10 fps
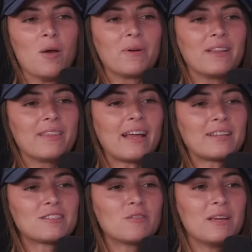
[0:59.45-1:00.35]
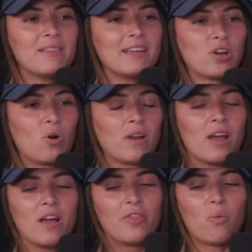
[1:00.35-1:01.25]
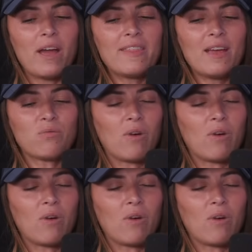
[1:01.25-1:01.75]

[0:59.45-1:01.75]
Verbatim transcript: but that doesn't mean they don't. The way they